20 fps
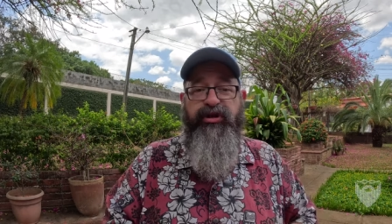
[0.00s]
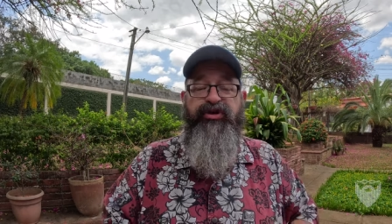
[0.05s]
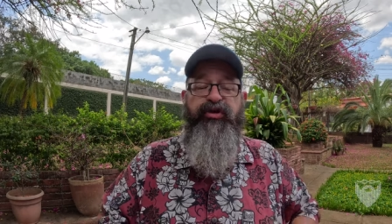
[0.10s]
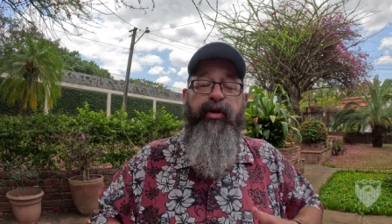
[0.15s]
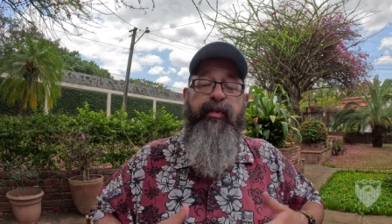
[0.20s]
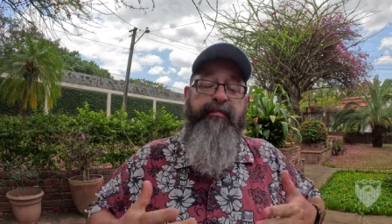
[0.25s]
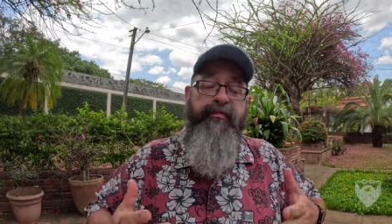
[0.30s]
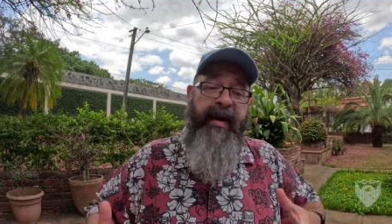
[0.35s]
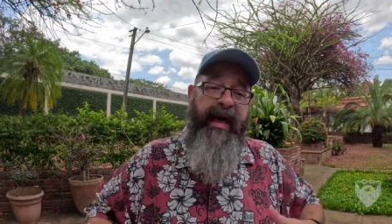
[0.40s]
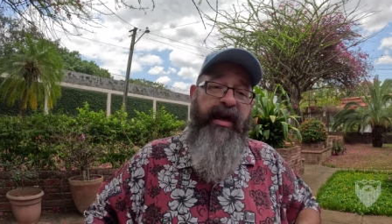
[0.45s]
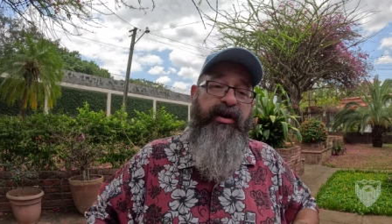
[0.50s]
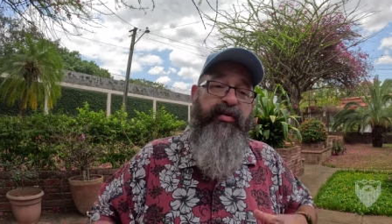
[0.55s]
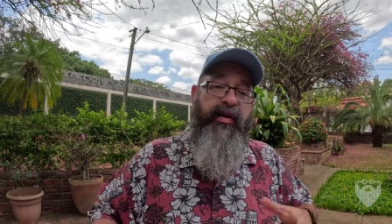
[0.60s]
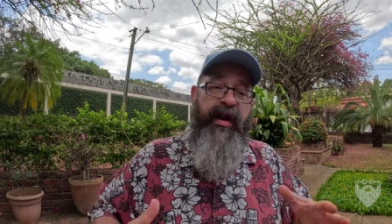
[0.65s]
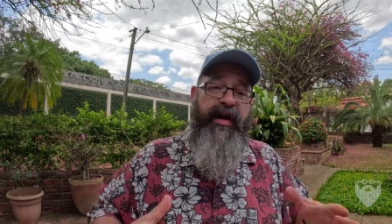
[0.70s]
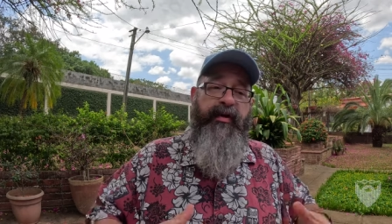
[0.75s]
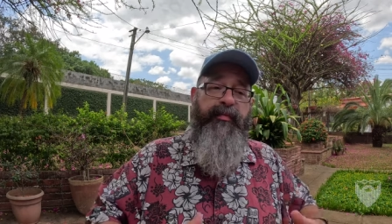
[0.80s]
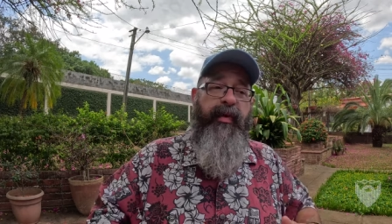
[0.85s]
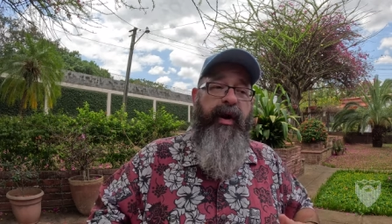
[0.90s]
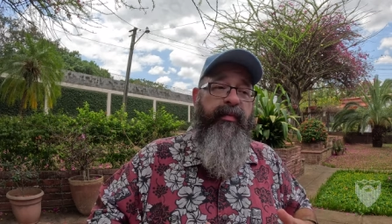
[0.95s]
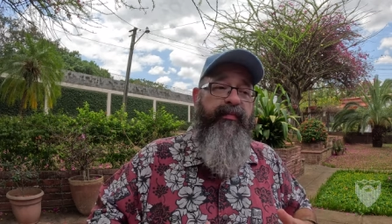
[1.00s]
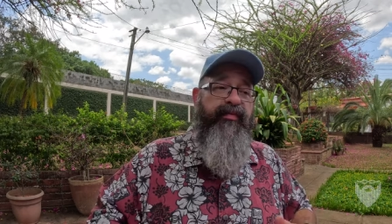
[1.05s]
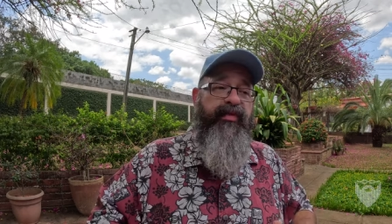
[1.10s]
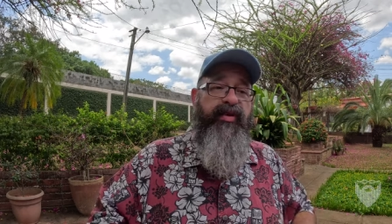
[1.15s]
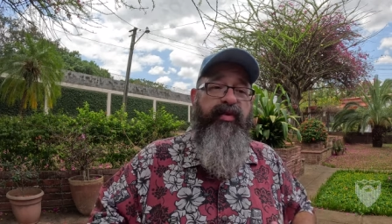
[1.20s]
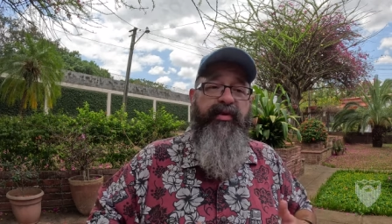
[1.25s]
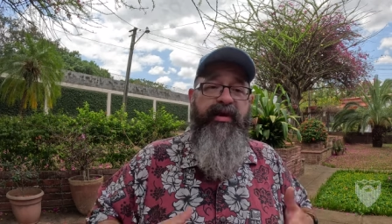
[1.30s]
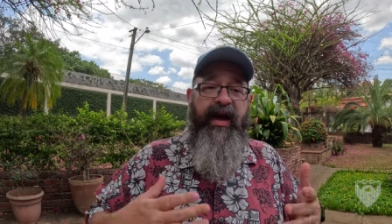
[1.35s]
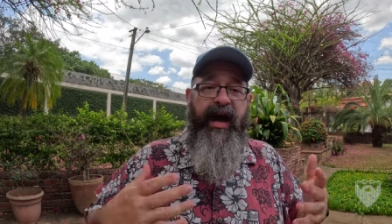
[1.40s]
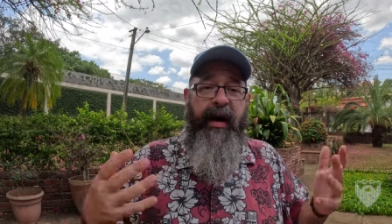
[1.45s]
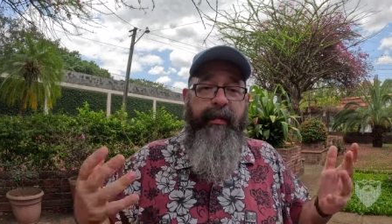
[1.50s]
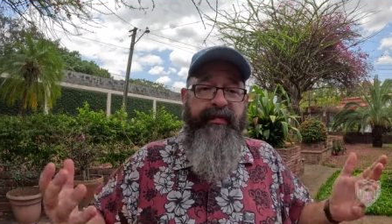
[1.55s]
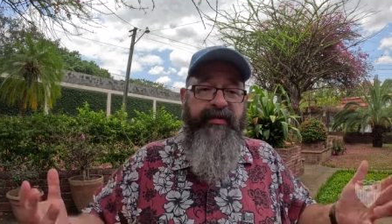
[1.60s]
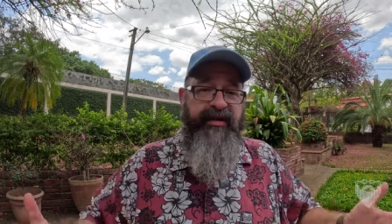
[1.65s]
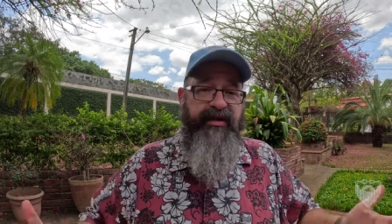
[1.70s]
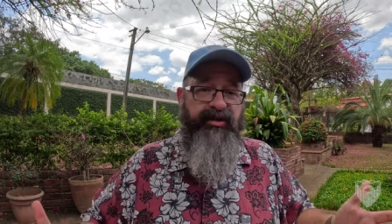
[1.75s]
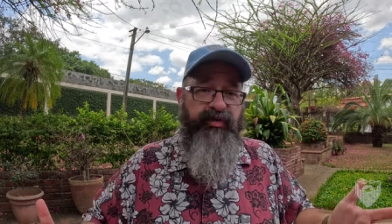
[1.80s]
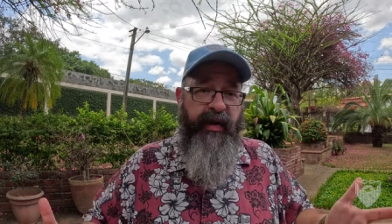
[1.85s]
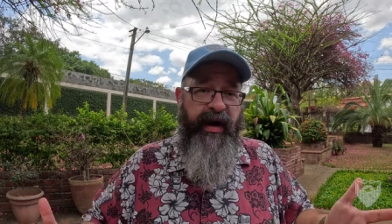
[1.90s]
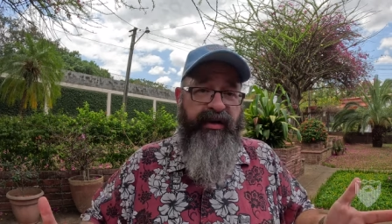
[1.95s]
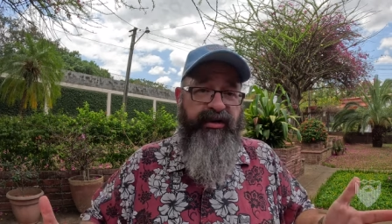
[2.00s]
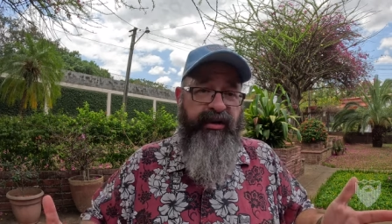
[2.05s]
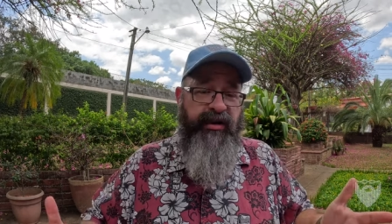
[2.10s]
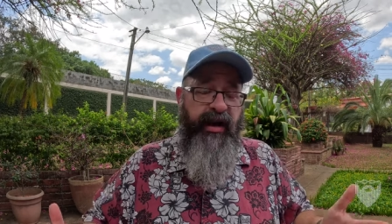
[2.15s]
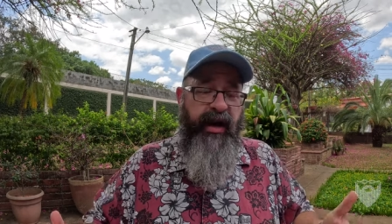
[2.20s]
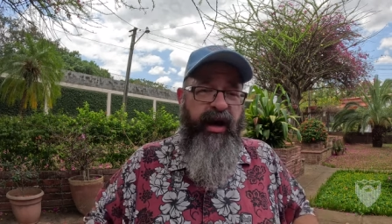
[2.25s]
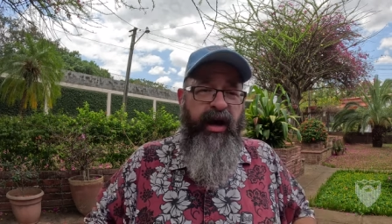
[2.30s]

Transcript: So it may create a problem for you in the opposite direction.